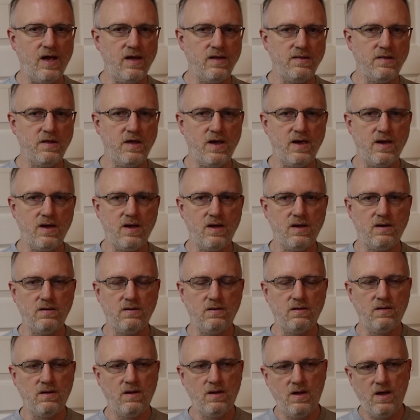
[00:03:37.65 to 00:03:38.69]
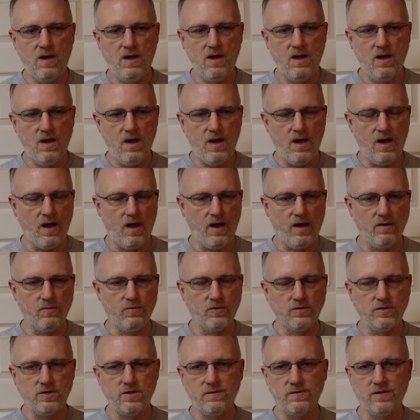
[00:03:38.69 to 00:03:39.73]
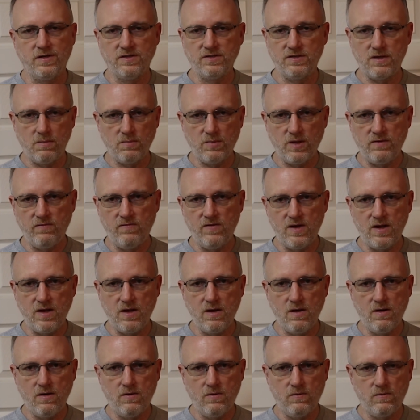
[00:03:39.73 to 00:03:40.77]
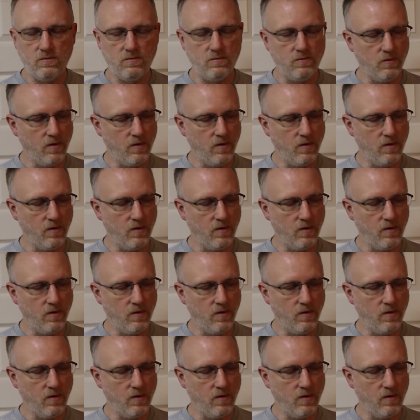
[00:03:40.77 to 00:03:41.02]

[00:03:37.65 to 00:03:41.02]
And then I will do an assembly video